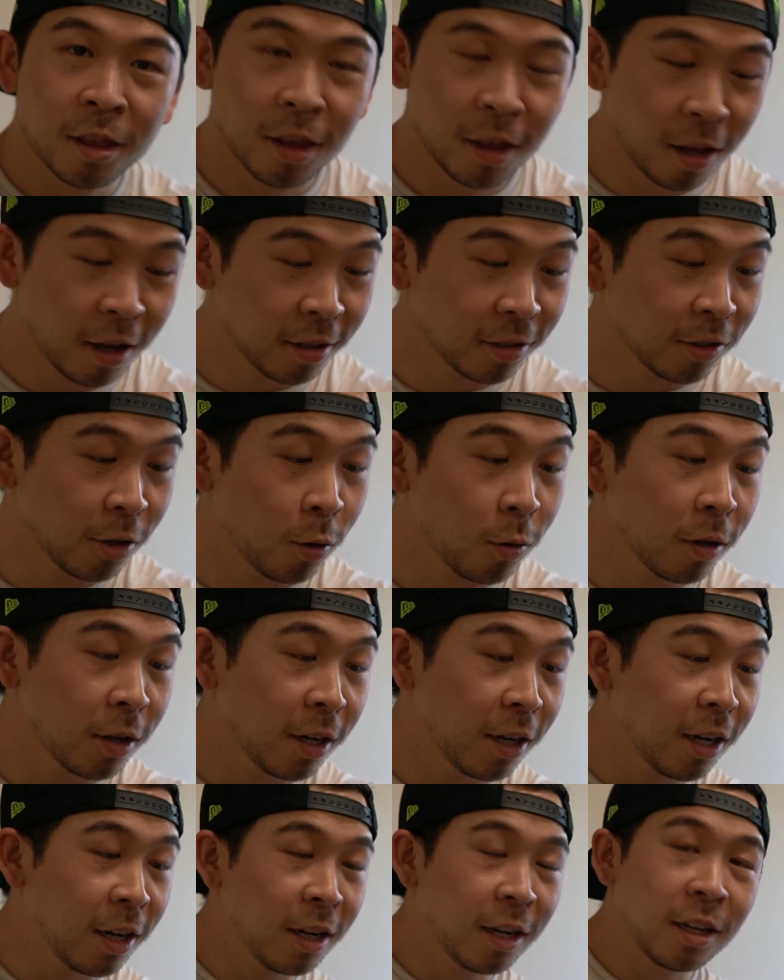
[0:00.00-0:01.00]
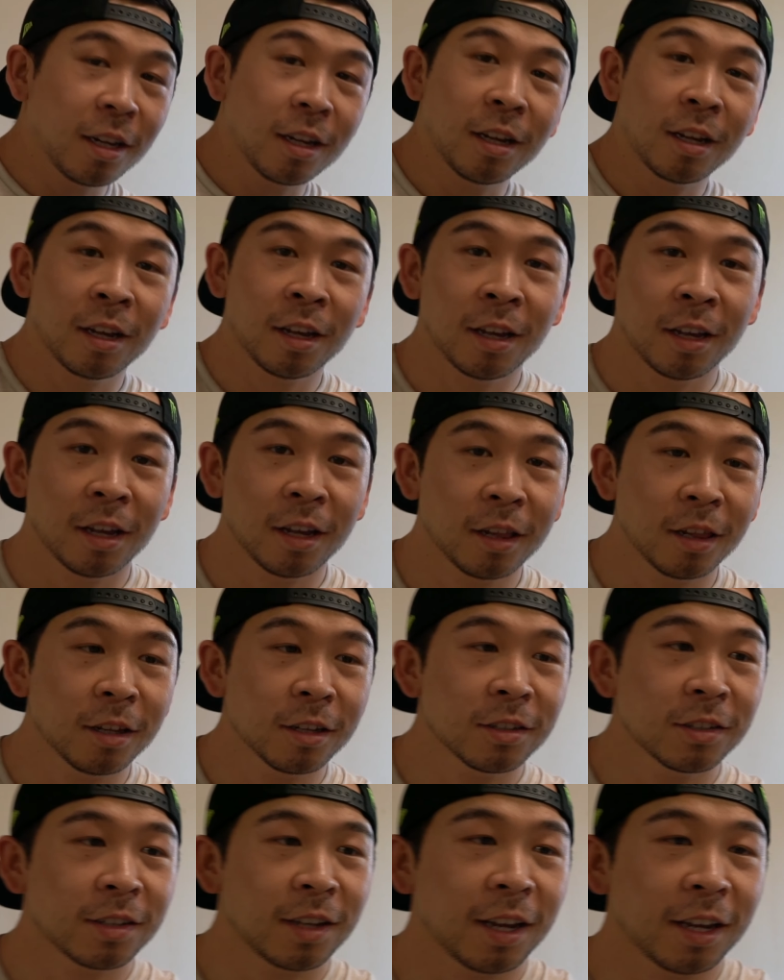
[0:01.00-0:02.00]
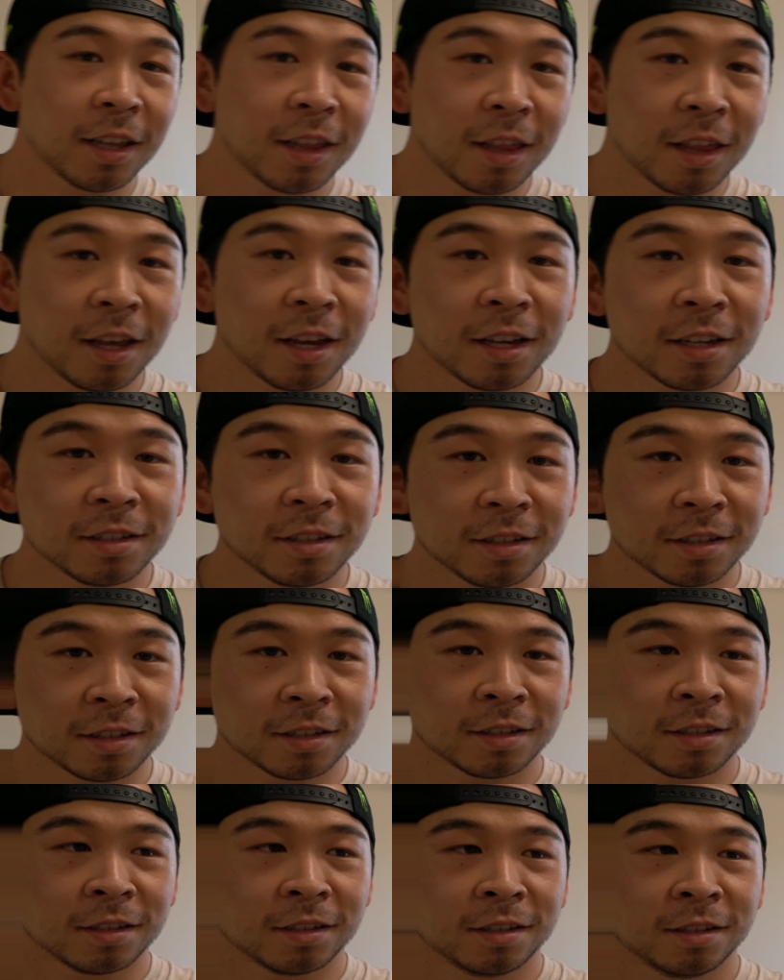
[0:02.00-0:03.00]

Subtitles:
that's holding it looks like this.